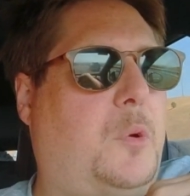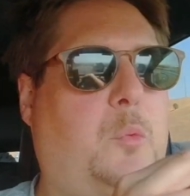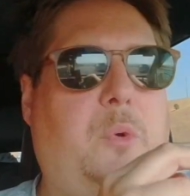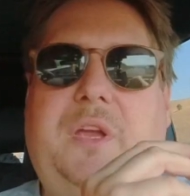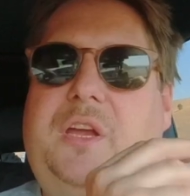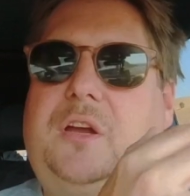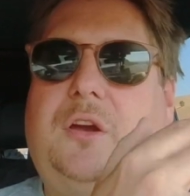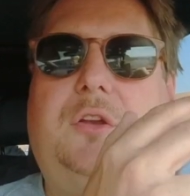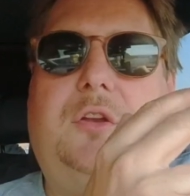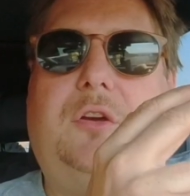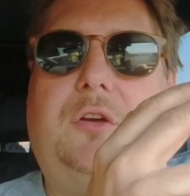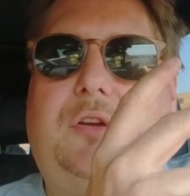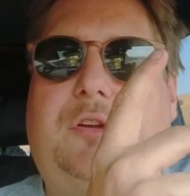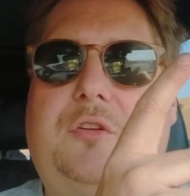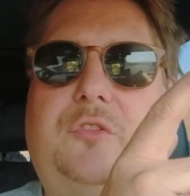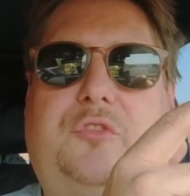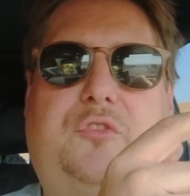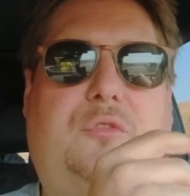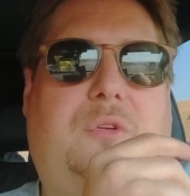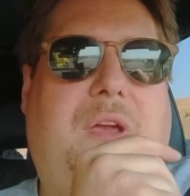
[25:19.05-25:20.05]
we are not
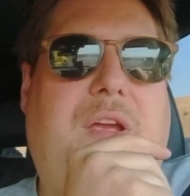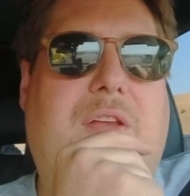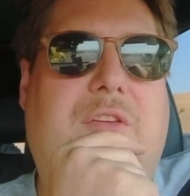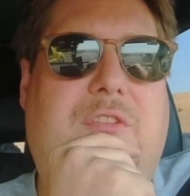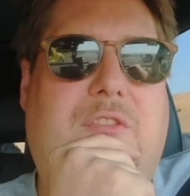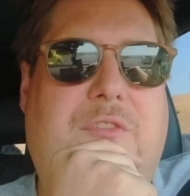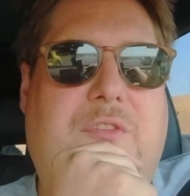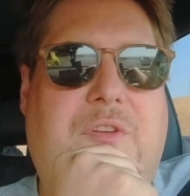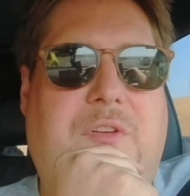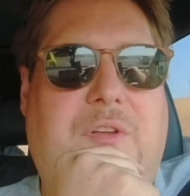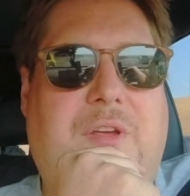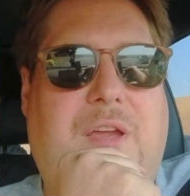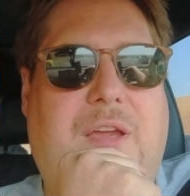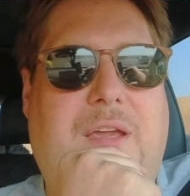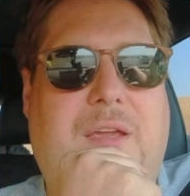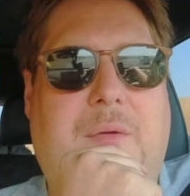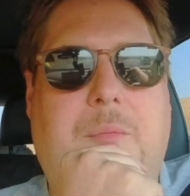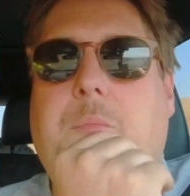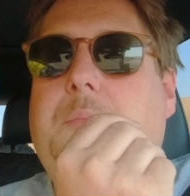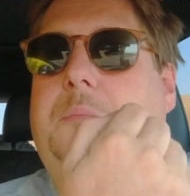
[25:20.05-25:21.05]
constrained
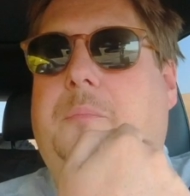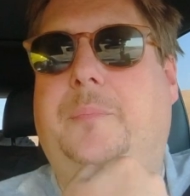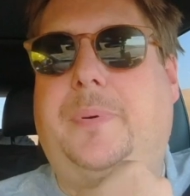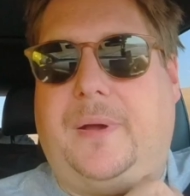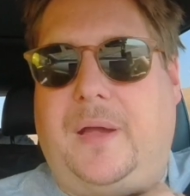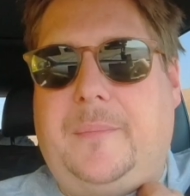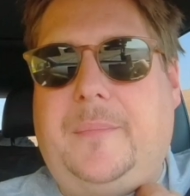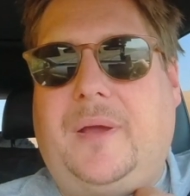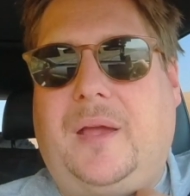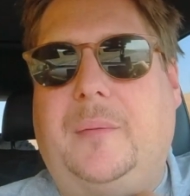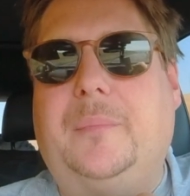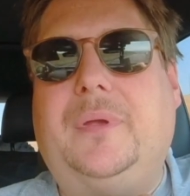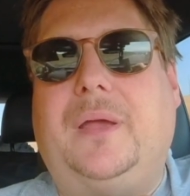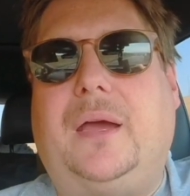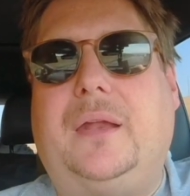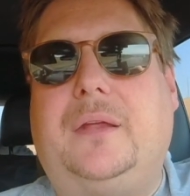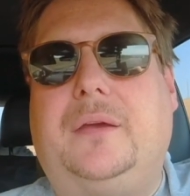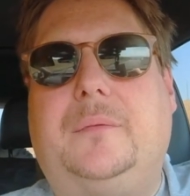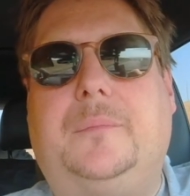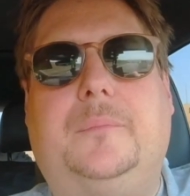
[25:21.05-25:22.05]
today by my
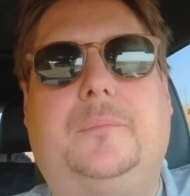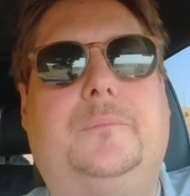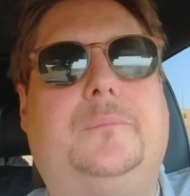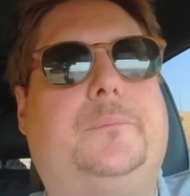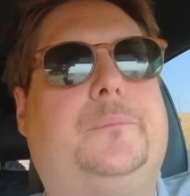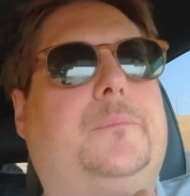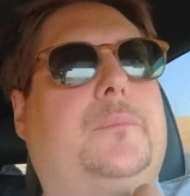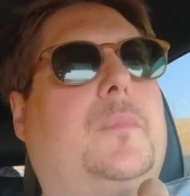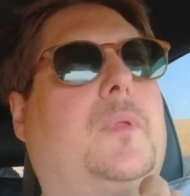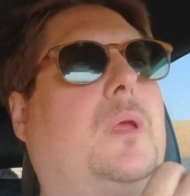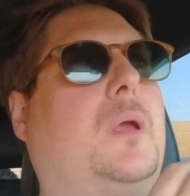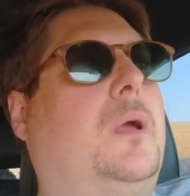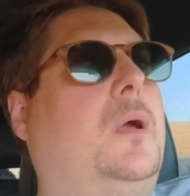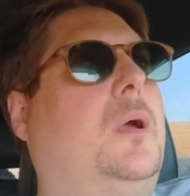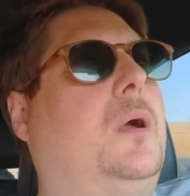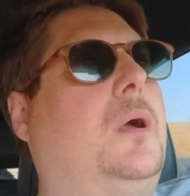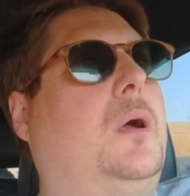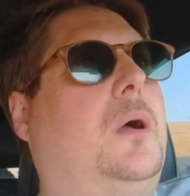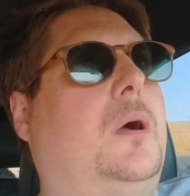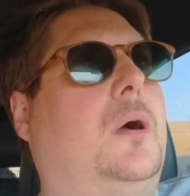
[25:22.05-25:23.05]
bladder.
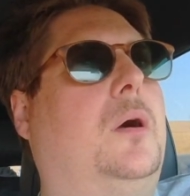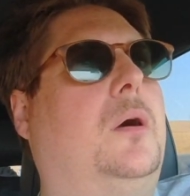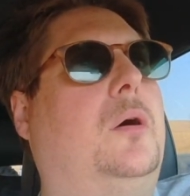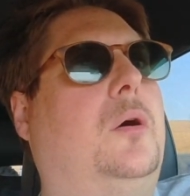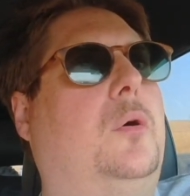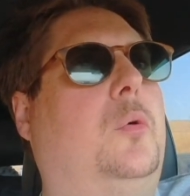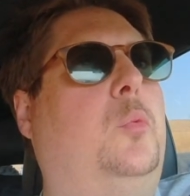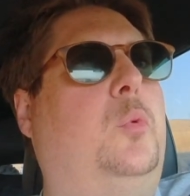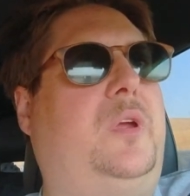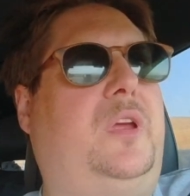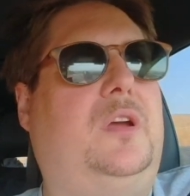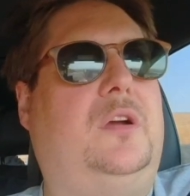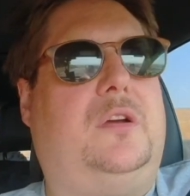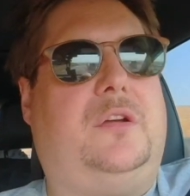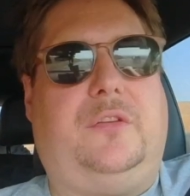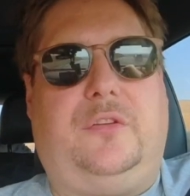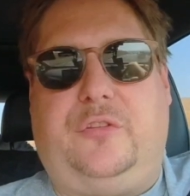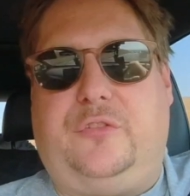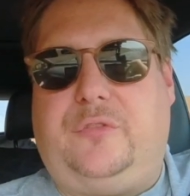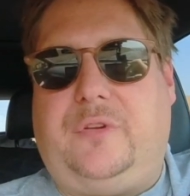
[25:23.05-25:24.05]
We are
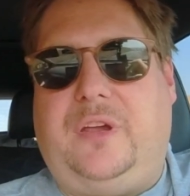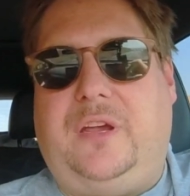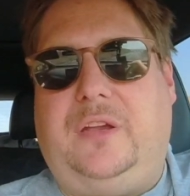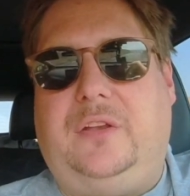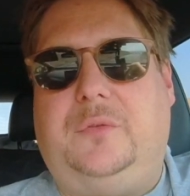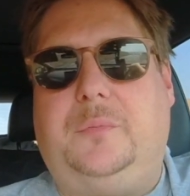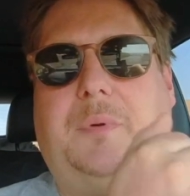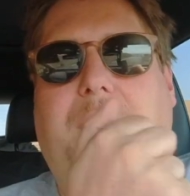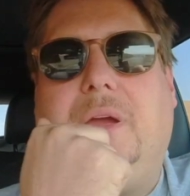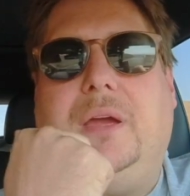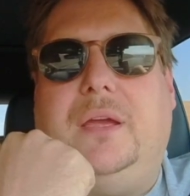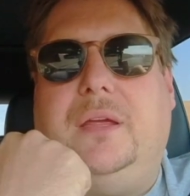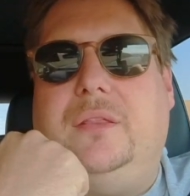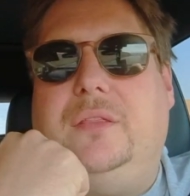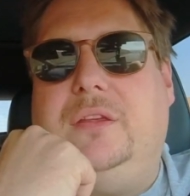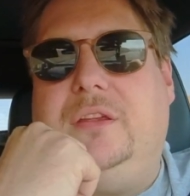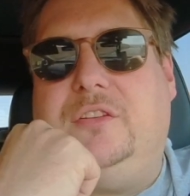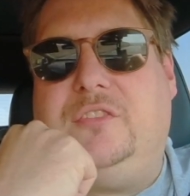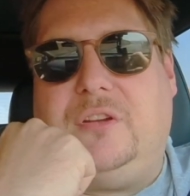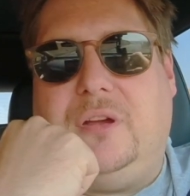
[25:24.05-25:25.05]
constrained by
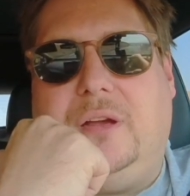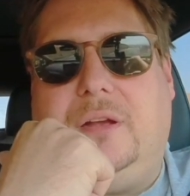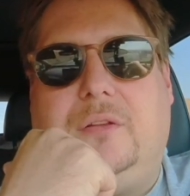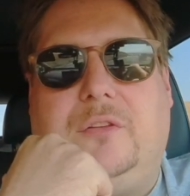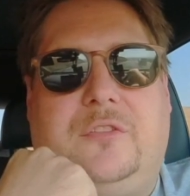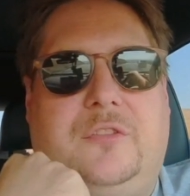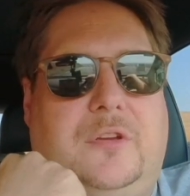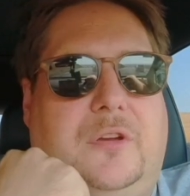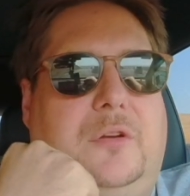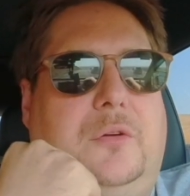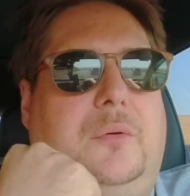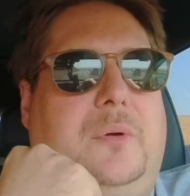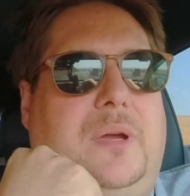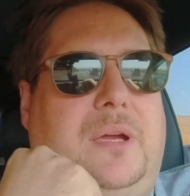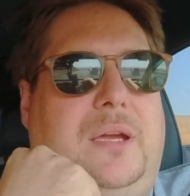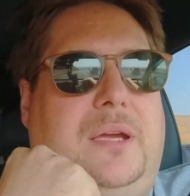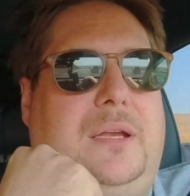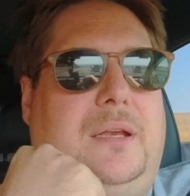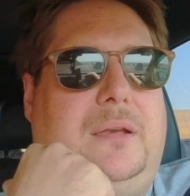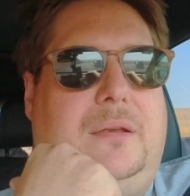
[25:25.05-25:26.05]
the child. So
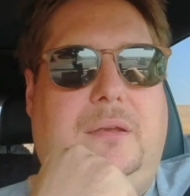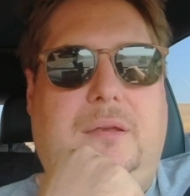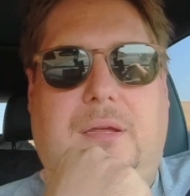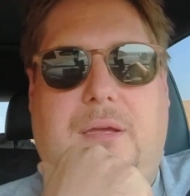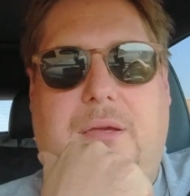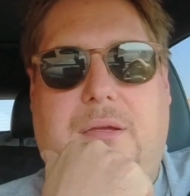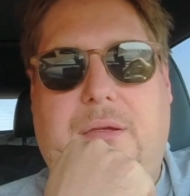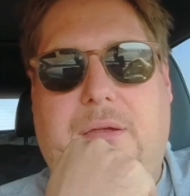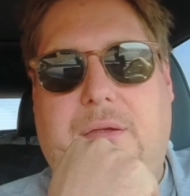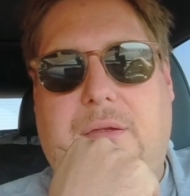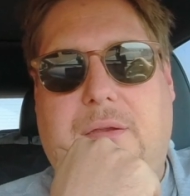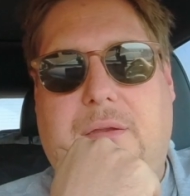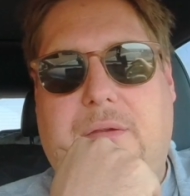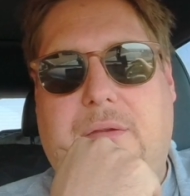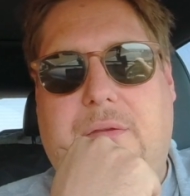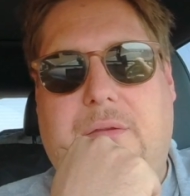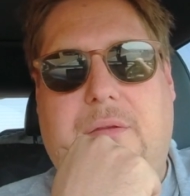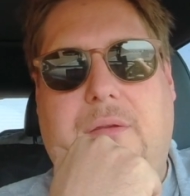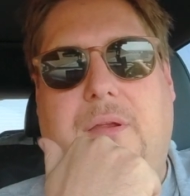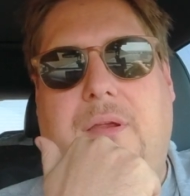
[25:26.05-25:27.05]
in
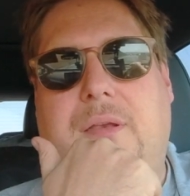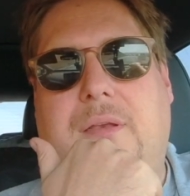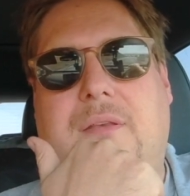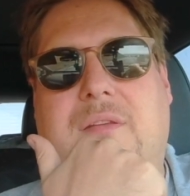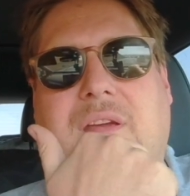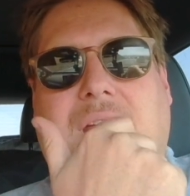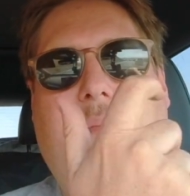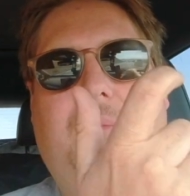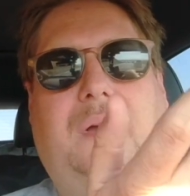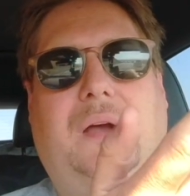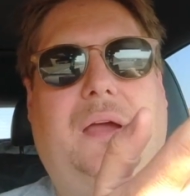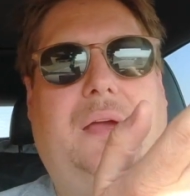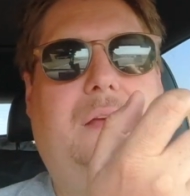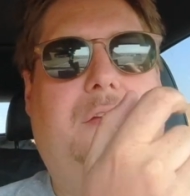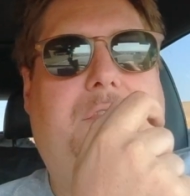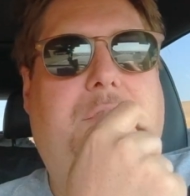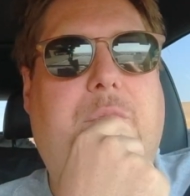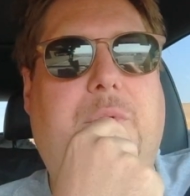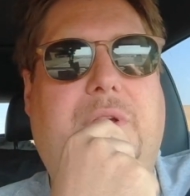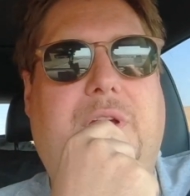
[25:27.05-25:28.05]
10
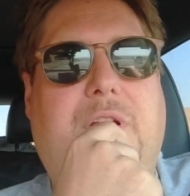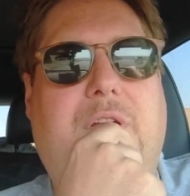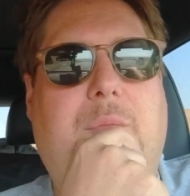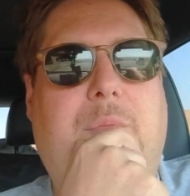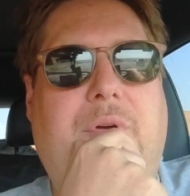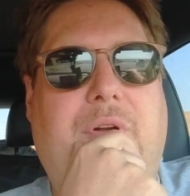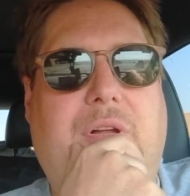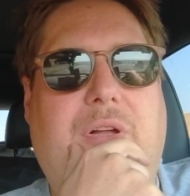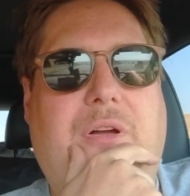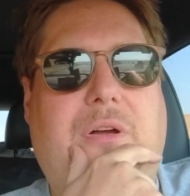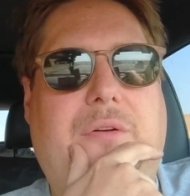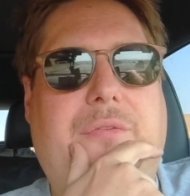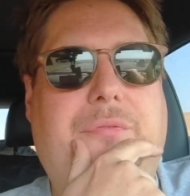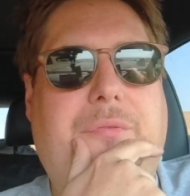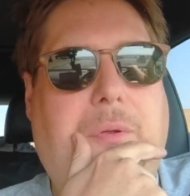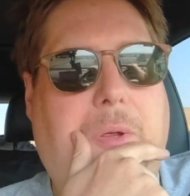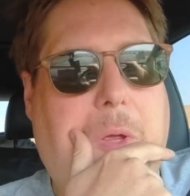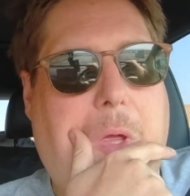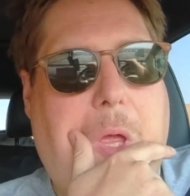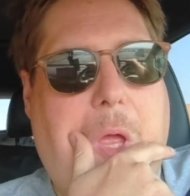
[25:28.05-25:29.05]
miles, we're going to pull off
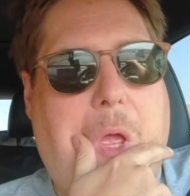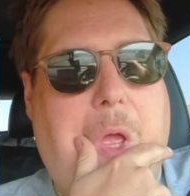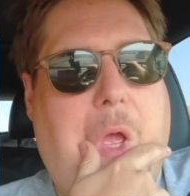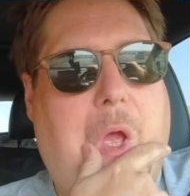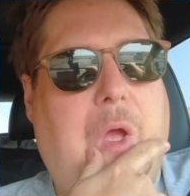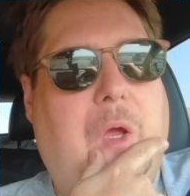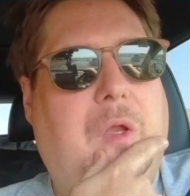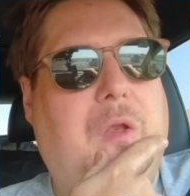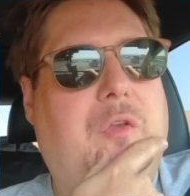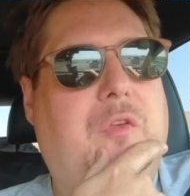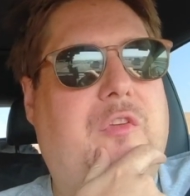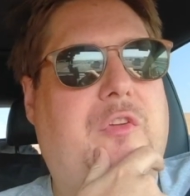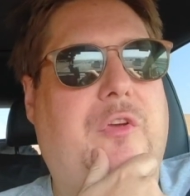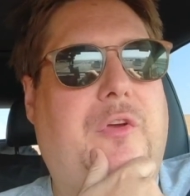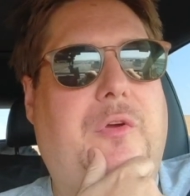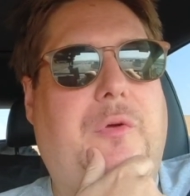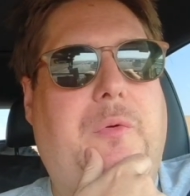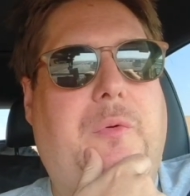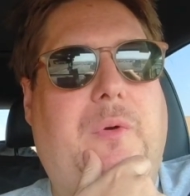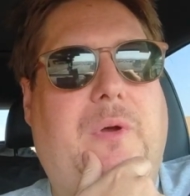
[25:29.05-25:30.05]

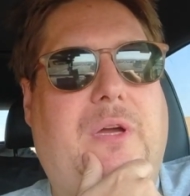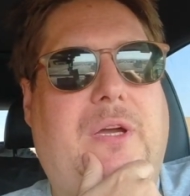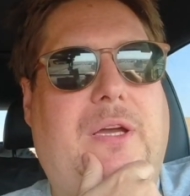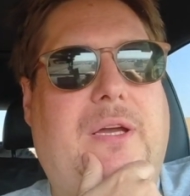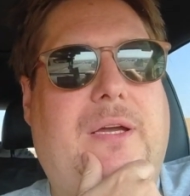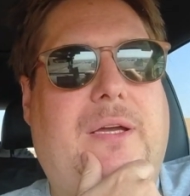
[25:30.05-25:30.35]
to